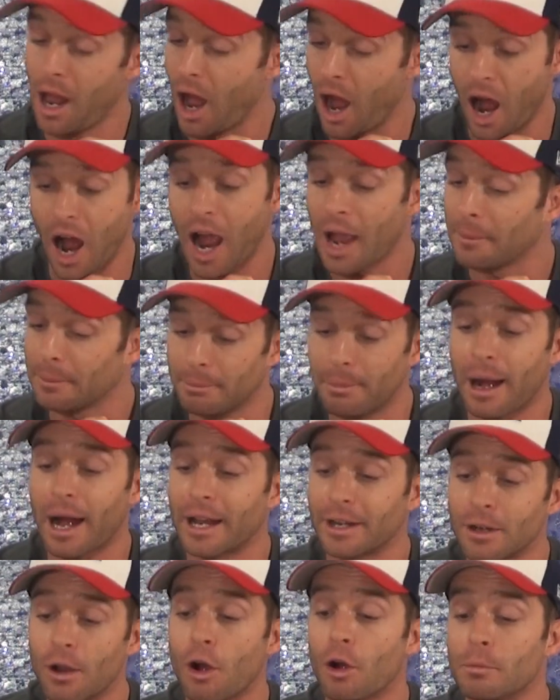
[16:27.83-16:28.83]
I'm
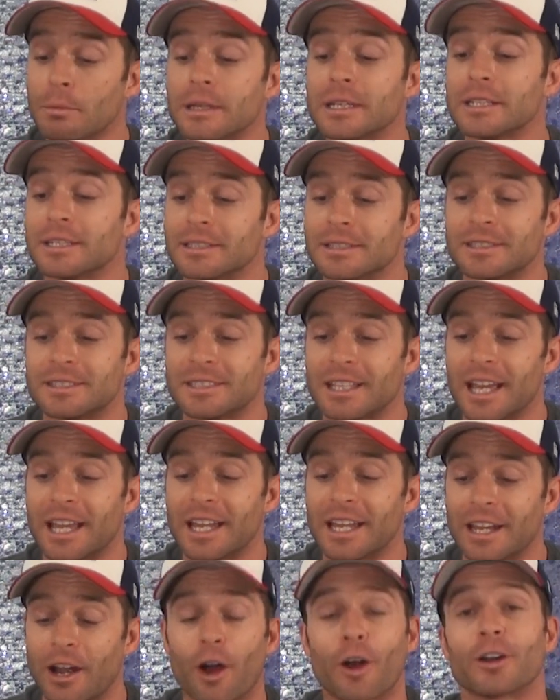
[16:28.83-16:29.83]
by no means
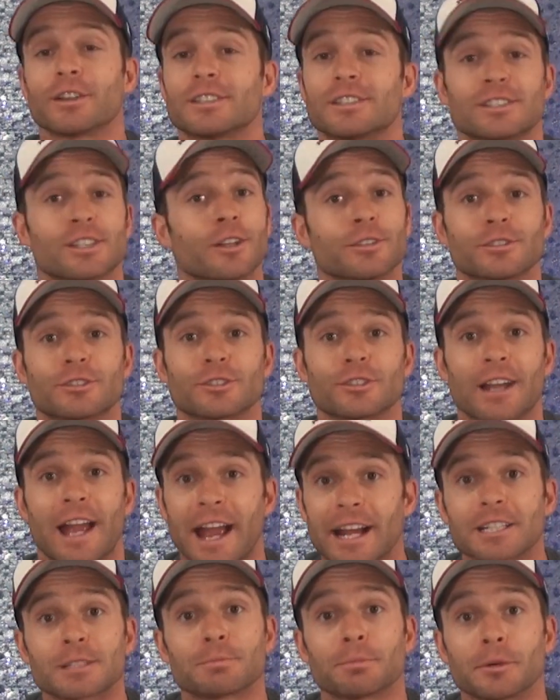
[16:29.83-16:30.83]
a hard seltzer
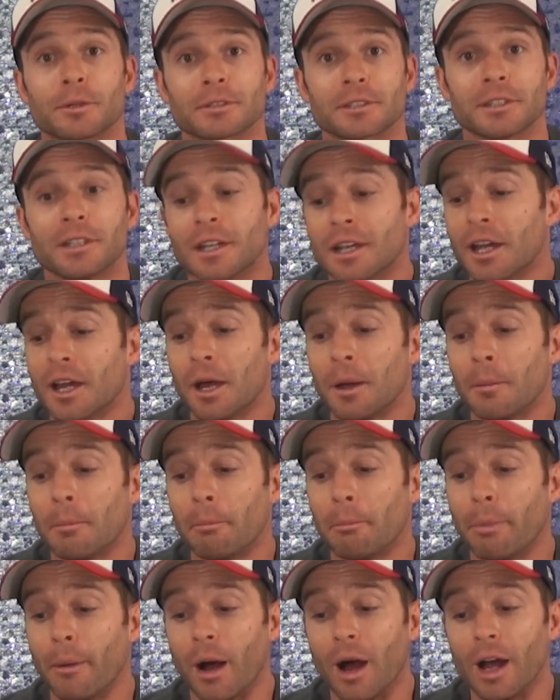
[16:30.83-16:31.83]
expert,
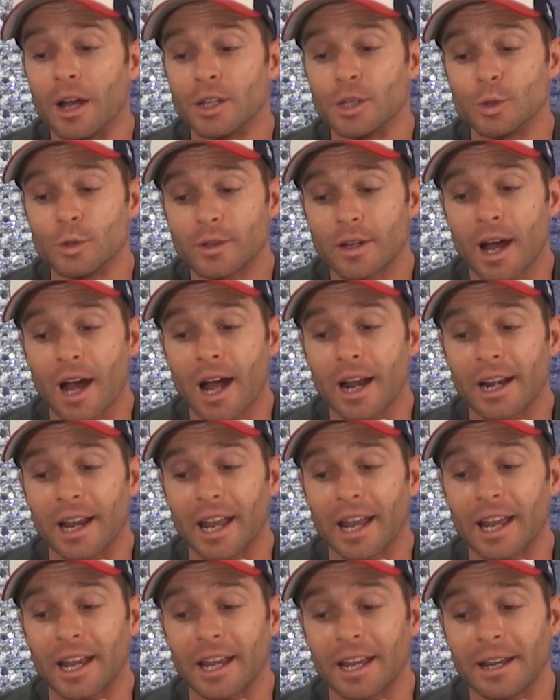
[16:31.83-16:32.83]
but you got
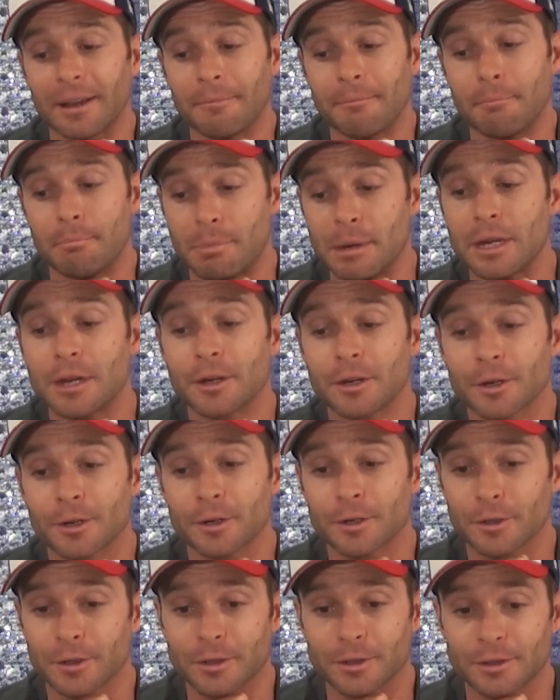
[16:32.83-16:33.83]
a
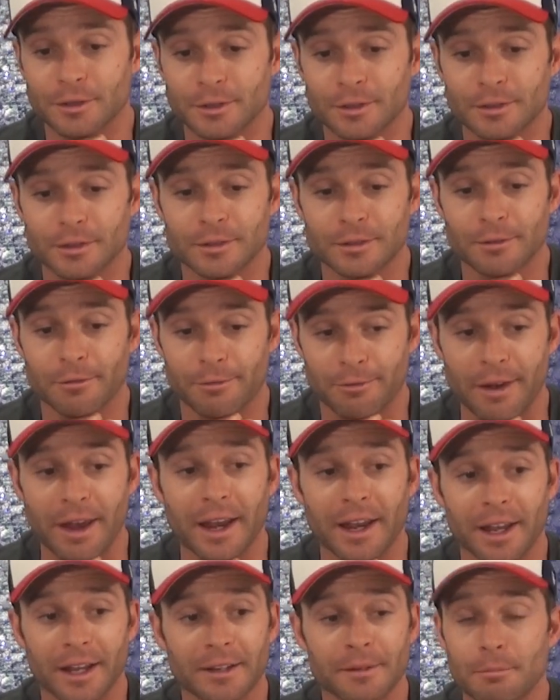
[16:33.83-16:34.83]
beer
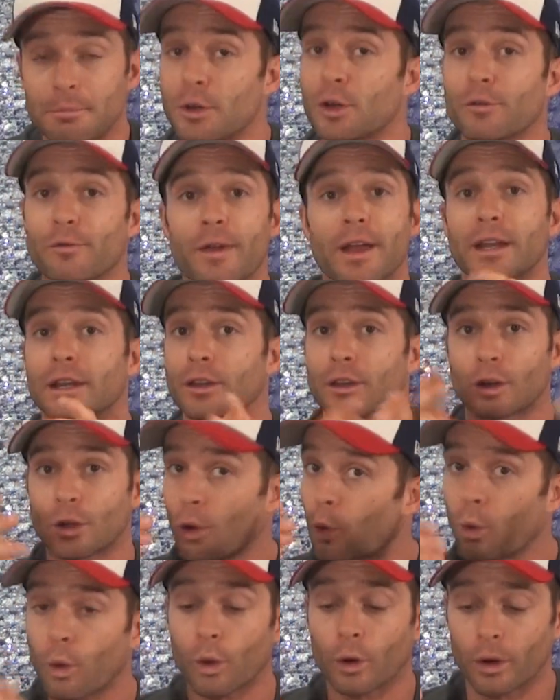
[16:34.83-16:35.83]
fan to the
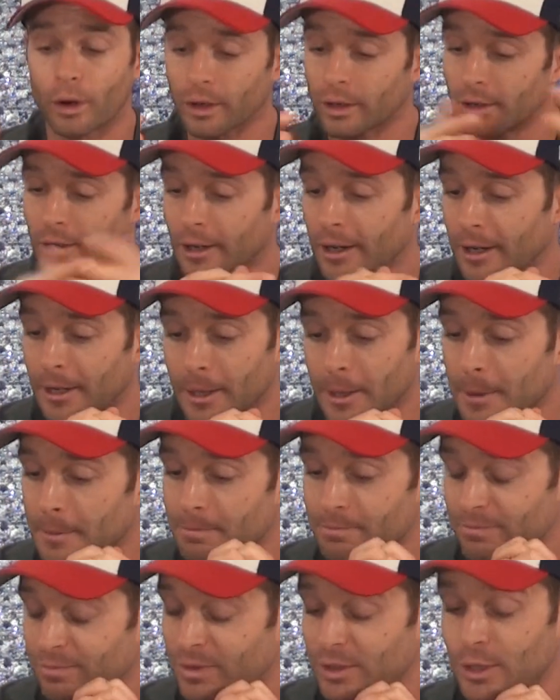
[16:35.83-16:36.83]
core,
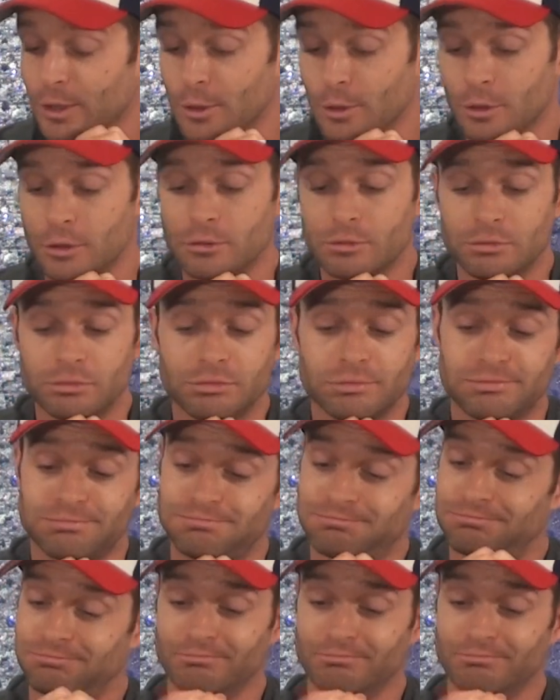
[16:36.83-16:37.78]
to